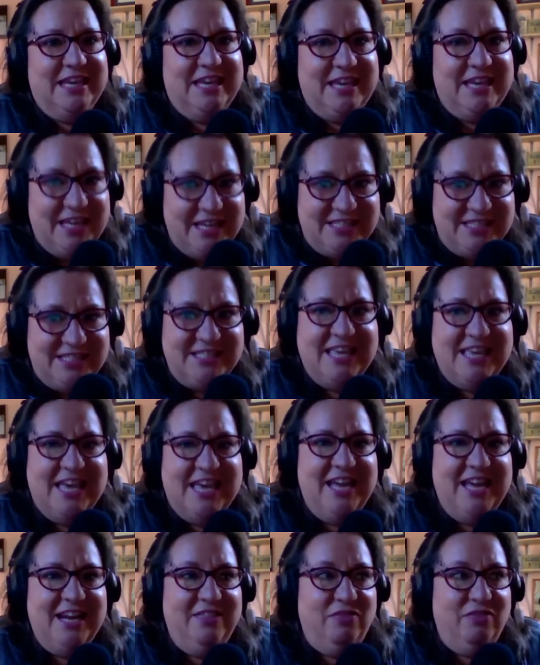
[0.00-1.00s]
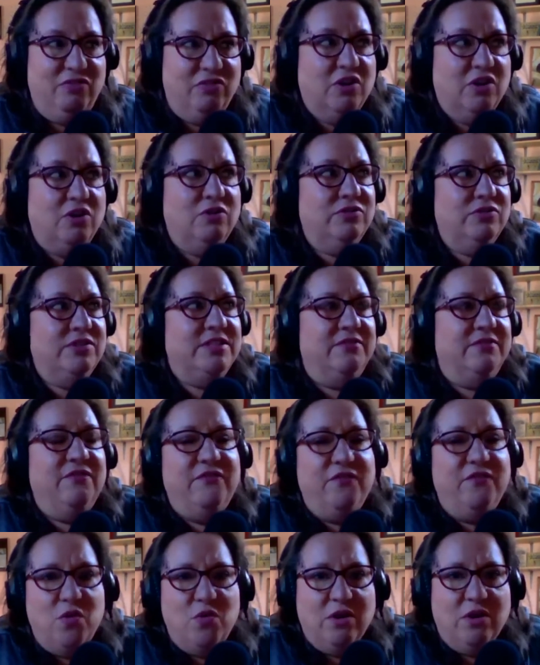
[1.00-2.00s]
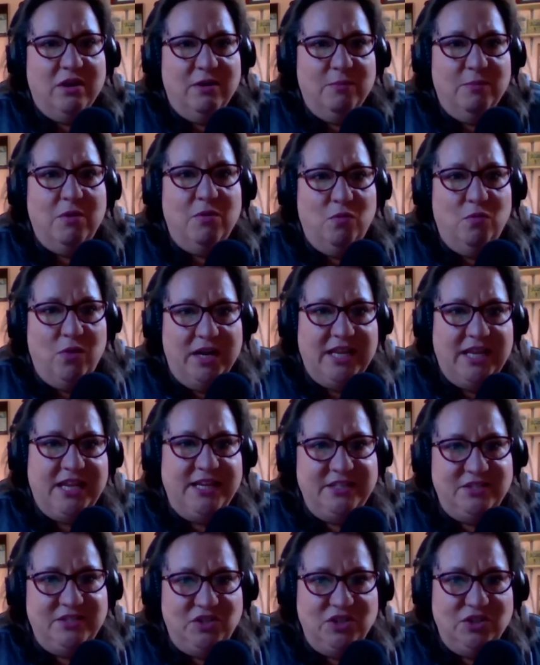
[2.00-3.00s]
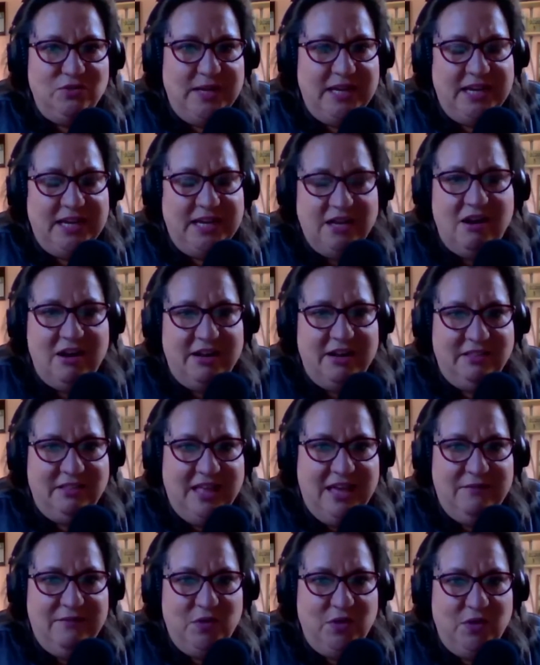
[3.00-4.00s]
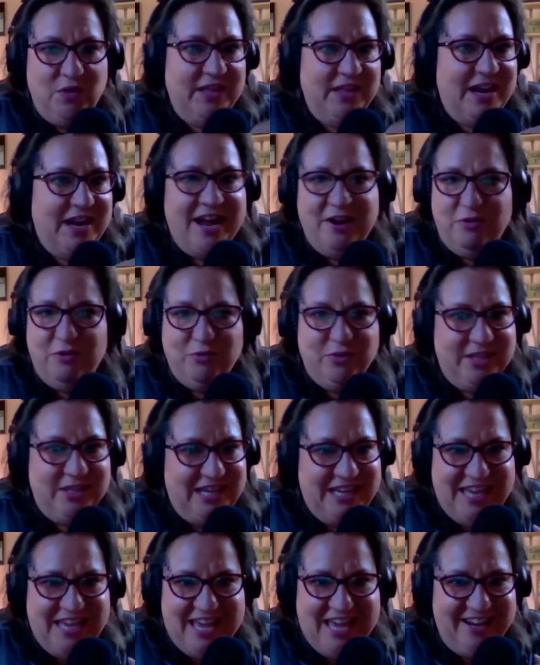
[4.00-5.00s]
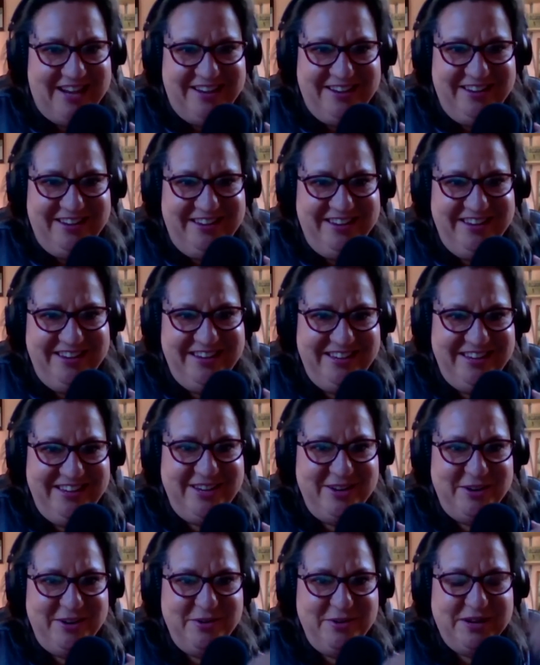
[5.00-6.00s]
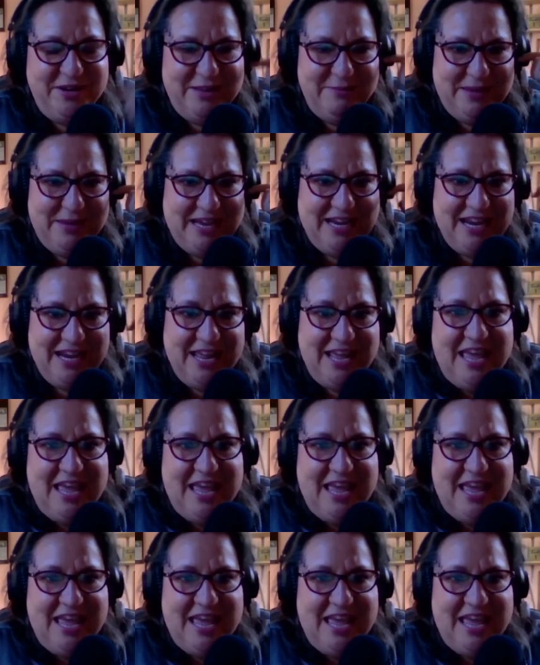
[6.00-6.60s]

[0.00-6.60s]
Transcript: It's that those inform what he's doing on a level that I don't really get. You know what I mean?